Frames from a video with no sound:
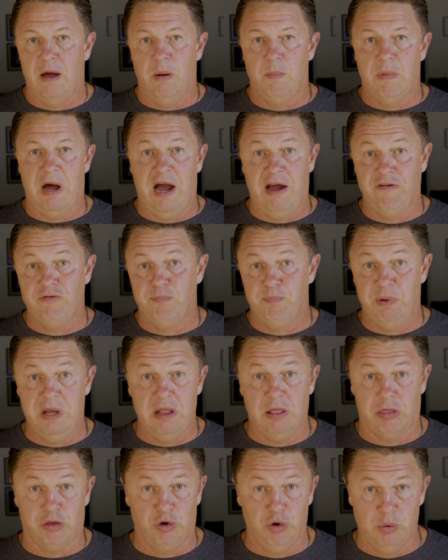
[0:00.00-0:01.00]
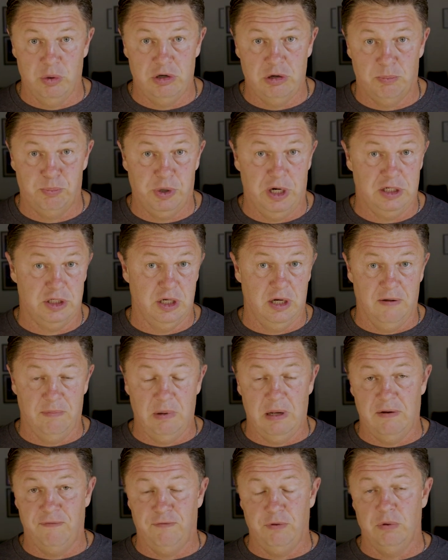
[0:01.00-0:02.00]
I've been through a depression. I
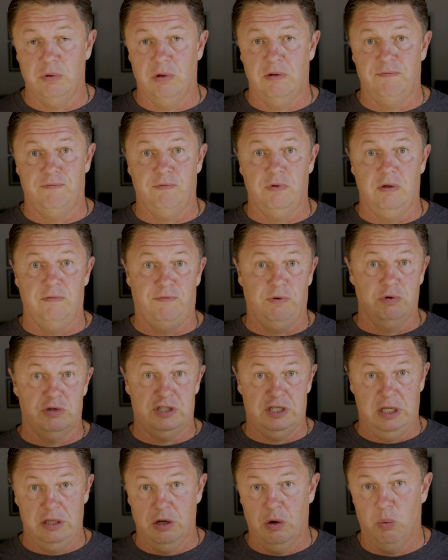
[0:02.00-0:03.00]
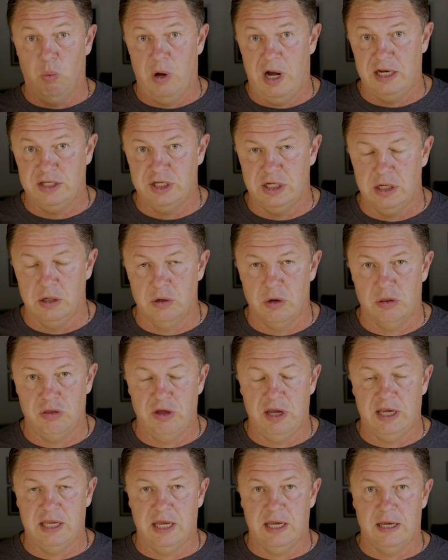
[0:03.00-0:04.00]
mean, if you're sitting there watching and you're
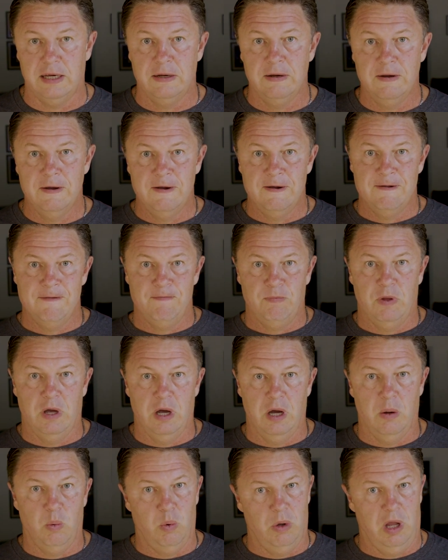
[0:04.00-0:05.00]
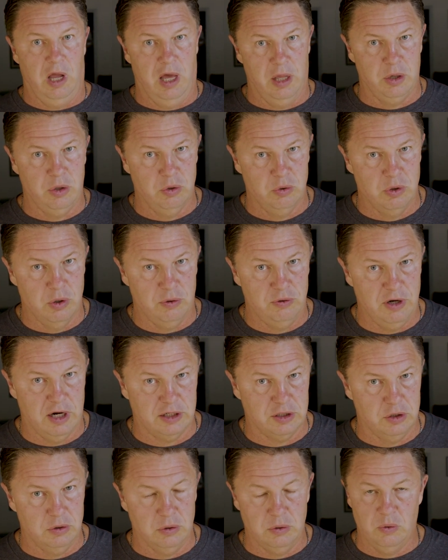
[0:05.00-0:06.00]
thinking, well, how do you know,
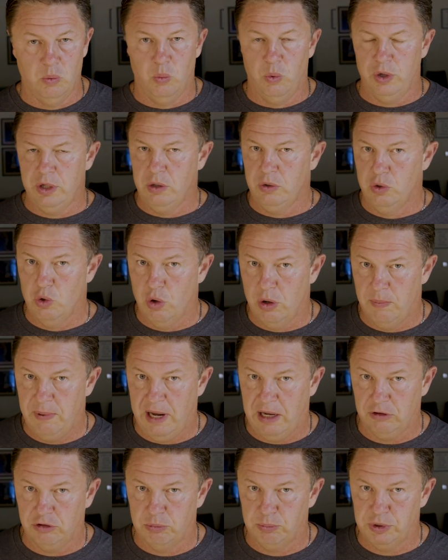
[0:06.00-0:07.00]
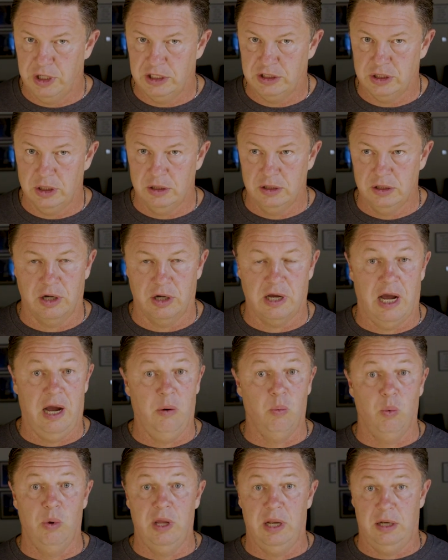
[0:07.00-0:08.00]
Dr. Hooten? What do you know about depression?
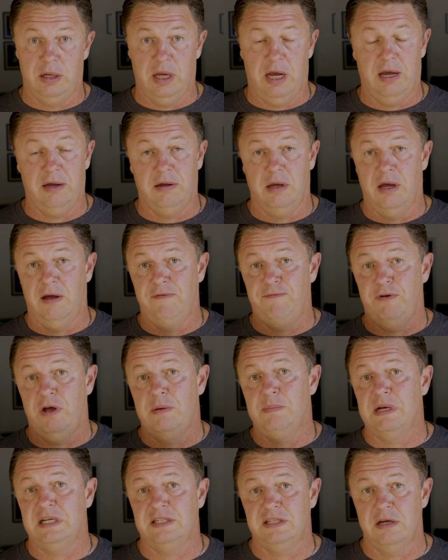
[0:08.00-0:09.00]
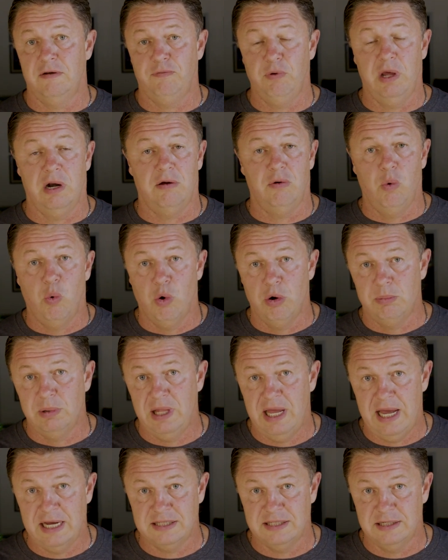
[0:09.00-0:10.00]
I found myself, we had a horrible
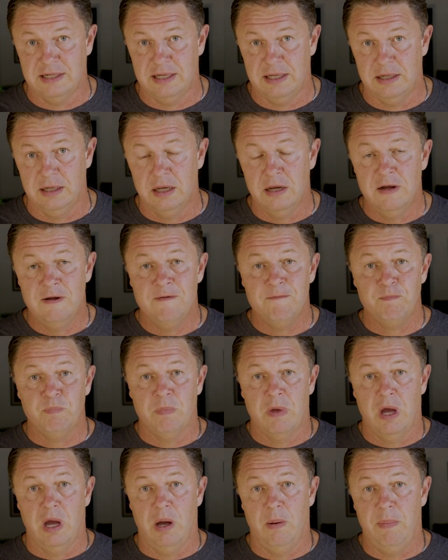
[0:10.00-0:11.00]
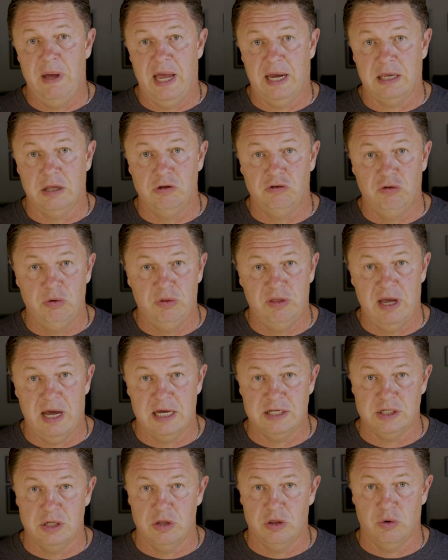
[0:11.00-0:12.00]
accident back in
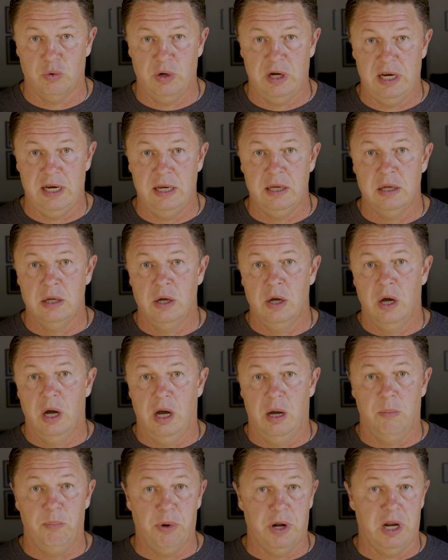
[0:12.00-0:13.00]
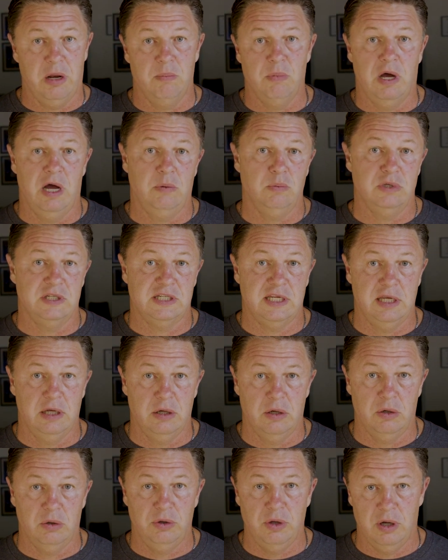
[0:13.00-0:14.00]
2003. A buddy of mine was
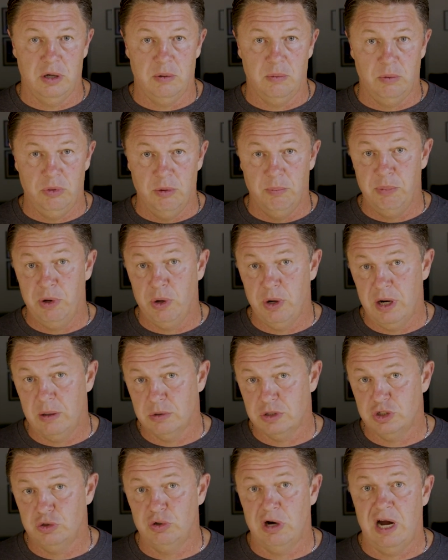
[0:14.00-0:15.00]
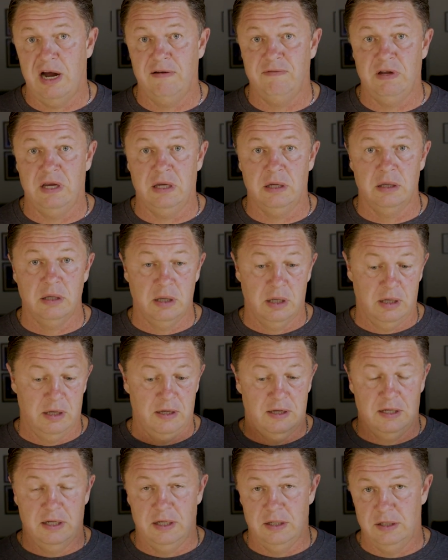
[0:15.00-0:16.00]
killed, the boat I was driving.
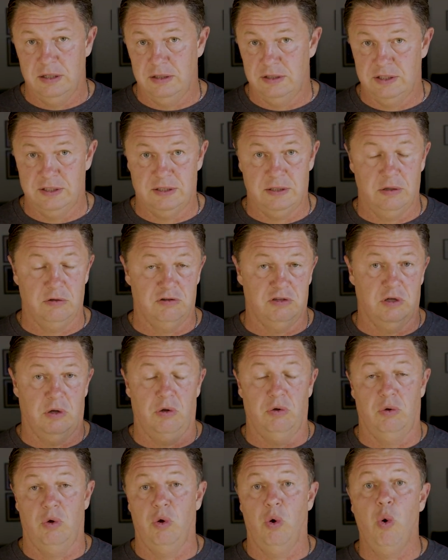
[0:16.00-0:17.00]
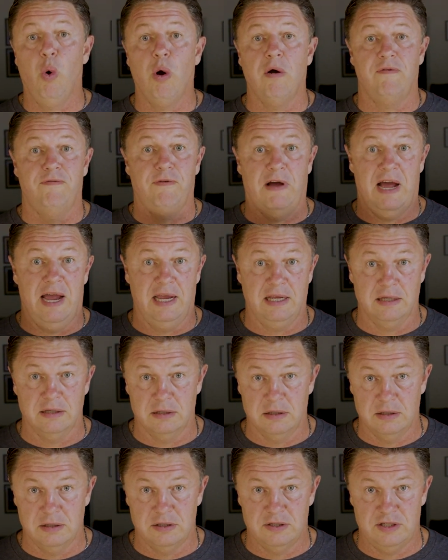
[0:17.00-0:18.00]
It's just a horrifying
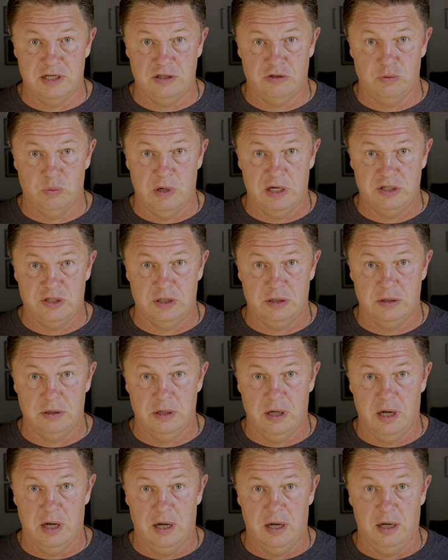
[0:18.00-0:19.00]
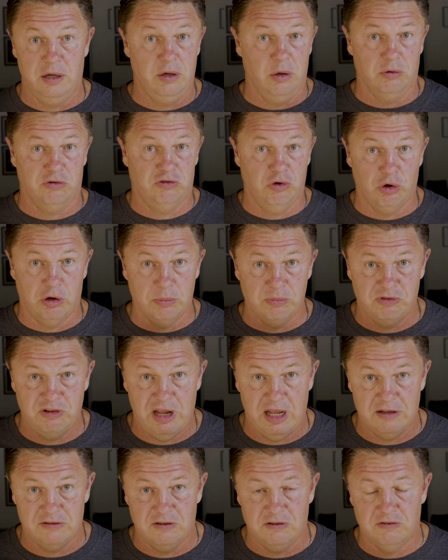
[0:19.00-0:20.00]
situation,
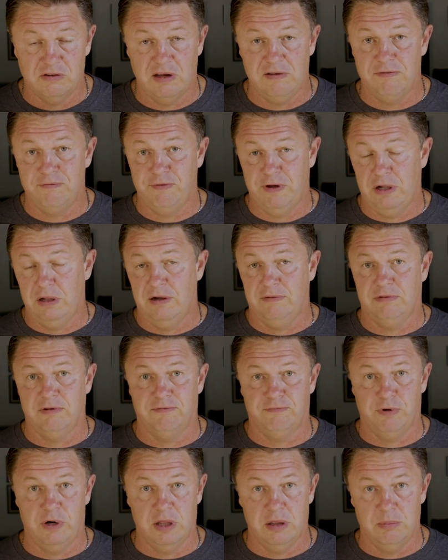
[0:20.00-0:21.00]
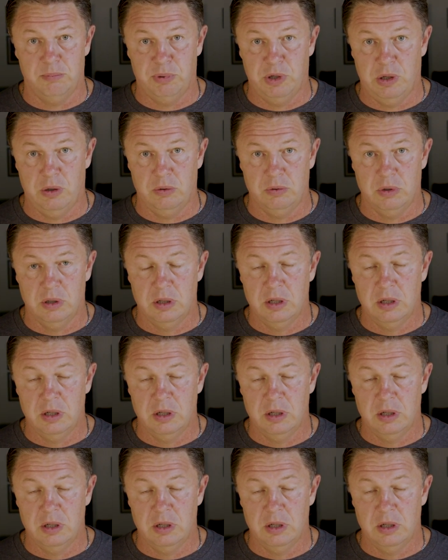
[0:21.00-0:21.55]
circumstances. He fell off the front of the boat